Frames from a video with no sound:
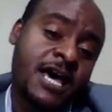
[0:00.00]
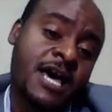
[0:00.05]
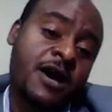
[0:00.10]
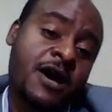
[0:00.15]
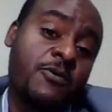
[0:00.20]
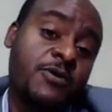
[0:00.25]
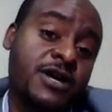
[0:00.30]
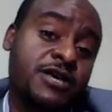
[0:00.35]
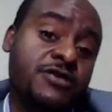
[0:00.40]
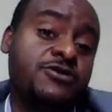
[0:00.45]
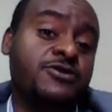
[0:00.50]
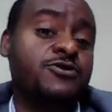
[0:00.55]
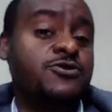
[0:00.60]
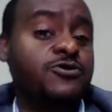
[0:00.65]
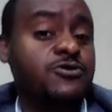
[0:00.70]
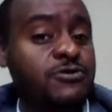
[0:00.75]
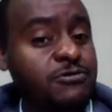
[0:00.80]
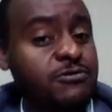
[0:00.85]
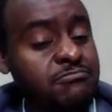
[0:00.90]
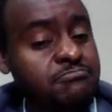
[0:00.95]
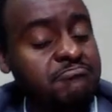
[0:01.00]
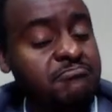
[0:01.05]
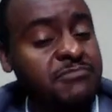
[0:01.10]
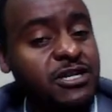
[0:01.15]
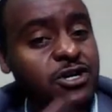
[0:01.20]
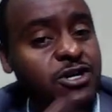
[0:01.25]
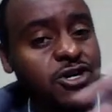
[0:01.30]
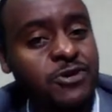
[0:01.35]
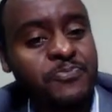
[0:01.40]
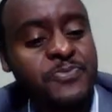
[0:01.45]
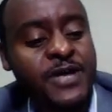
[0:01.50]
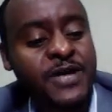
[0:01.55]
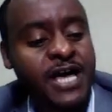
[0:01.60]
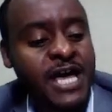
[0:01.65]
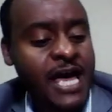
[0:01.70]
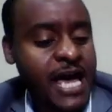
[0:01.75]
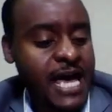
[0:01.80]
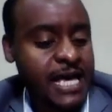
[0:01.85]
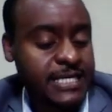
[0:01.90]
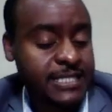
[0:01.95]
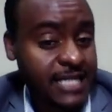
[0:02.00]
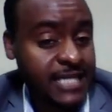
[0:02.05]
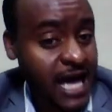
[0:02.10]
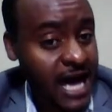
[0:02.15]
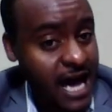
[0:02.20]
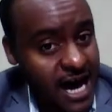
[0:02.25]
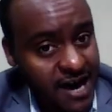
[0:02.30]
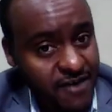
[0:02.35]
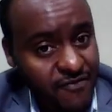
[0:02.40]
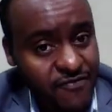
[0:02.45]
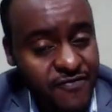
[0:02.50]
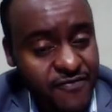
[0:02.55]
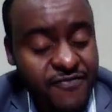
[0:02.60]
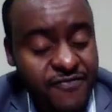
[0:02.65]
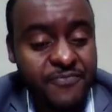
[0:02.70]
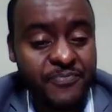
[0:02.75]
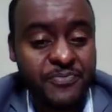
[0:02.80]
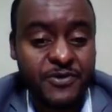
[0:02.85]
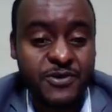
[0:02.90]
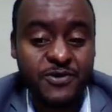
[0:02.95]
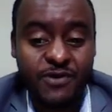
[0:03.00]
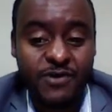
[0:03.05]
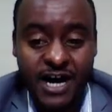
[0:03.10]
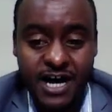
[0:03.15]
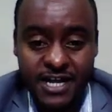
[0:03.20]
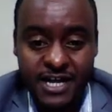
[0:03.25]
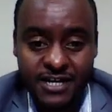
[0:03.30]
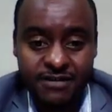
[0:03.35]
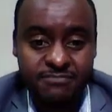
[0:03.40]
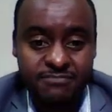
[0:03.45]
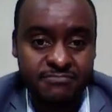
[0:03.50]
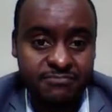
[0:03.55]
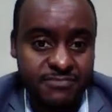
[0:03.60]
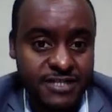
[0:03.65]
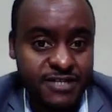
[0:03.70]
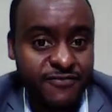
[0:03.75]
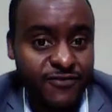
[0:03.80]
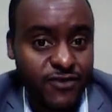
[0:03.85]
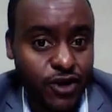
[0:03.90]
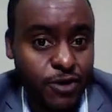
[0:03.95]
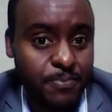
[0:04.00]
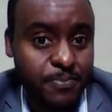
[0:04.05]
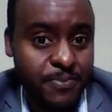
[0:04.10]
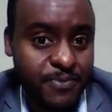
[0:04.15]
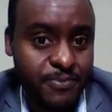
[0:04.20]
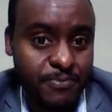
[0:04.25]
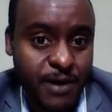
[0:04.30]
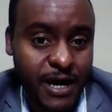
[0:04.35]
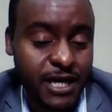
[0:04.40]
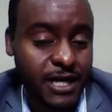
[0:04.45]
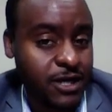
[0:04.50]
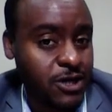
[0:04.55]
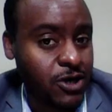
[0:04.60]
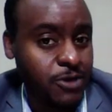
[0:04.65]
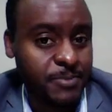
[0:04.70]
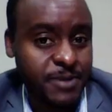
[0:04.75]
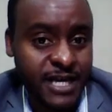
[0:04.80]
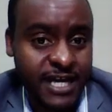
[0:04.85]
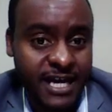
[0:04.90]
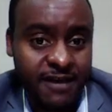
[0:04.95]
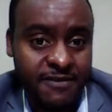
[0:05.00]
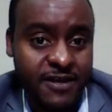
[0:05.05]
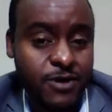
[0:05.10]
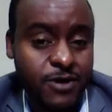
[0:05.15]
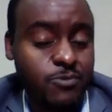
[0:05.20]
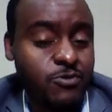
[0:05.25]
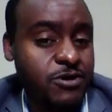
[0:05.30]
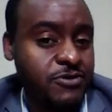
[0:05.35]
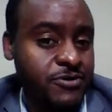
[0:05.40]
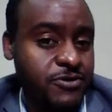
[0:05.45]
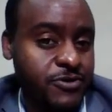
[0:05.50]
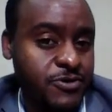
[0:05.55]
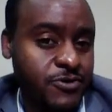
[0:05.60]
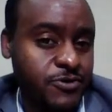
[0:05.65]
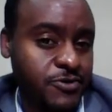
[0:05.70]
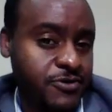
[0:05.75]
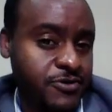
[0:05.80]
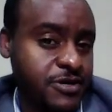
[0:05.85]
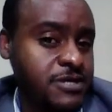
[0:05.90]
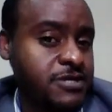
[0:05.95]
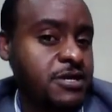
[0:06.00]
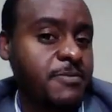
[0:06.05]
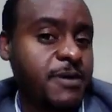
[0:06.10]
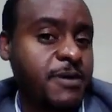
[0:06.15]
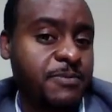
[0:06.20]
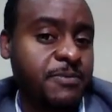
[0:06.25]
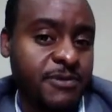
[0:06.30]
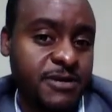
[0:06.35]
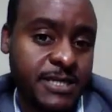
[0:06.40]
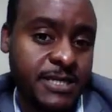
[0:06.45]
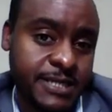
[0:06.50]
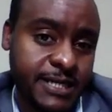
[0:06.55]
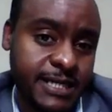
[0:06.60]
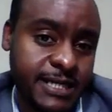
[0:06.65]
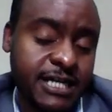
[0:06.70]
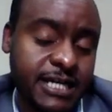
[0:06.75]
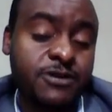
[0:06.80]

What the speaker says: with your staff, you can develop by communicating with your system administrator.